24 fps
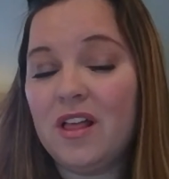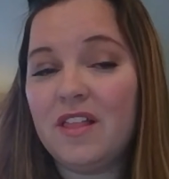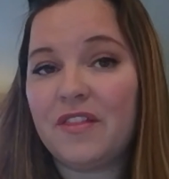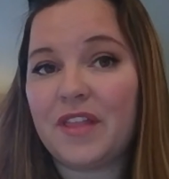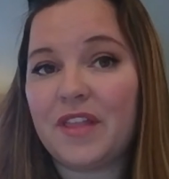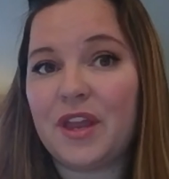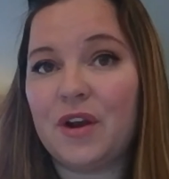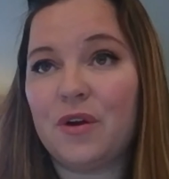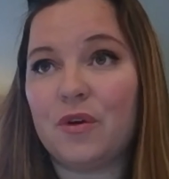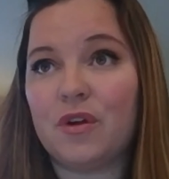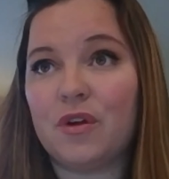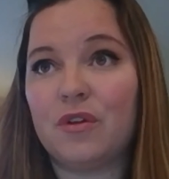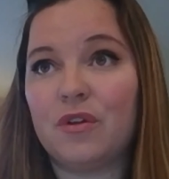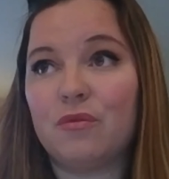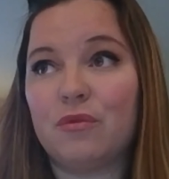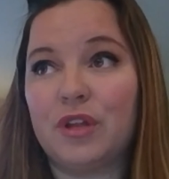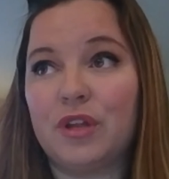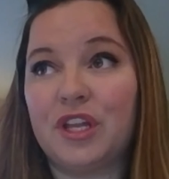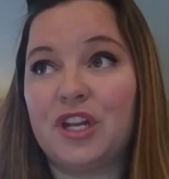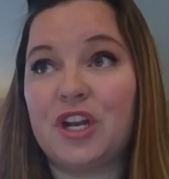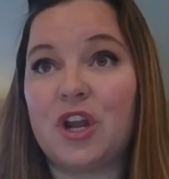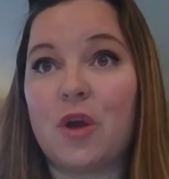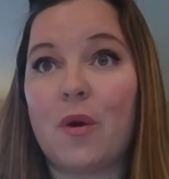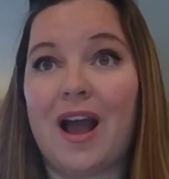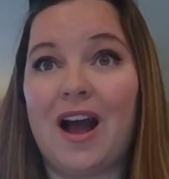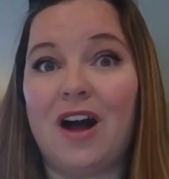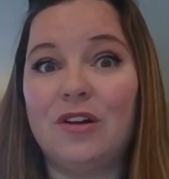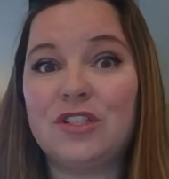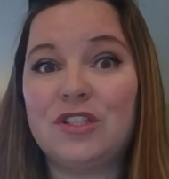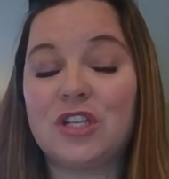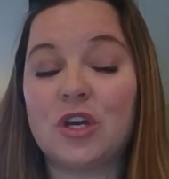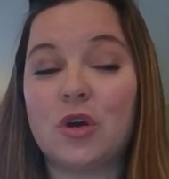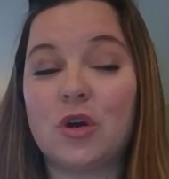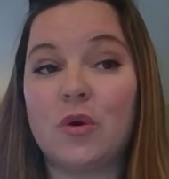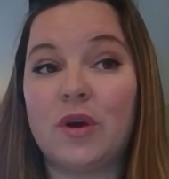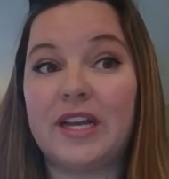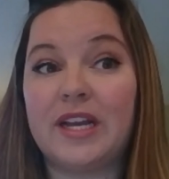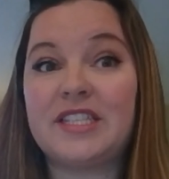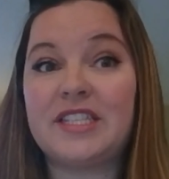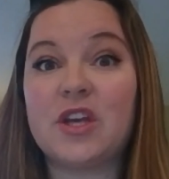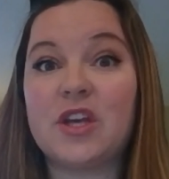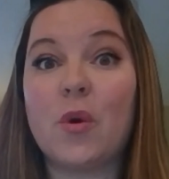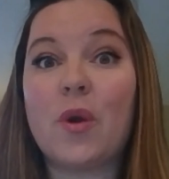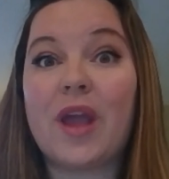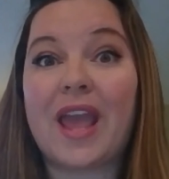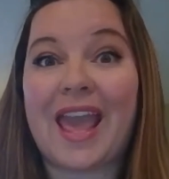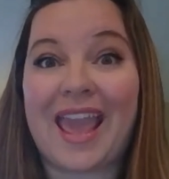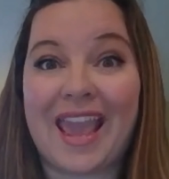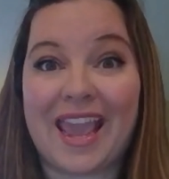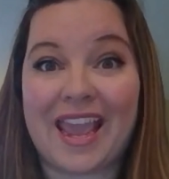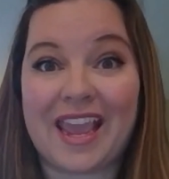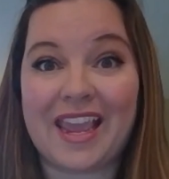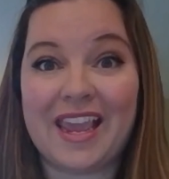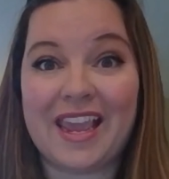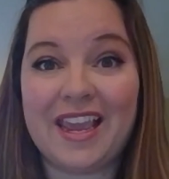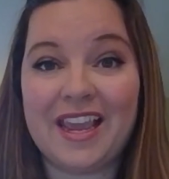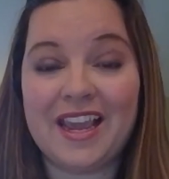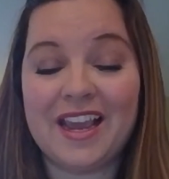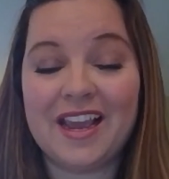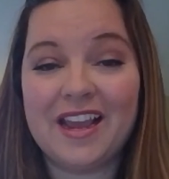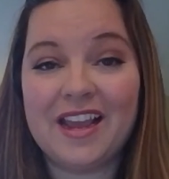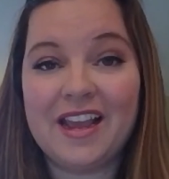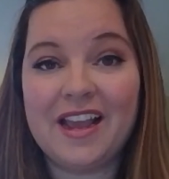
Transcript: They don't really know how. So it's okay.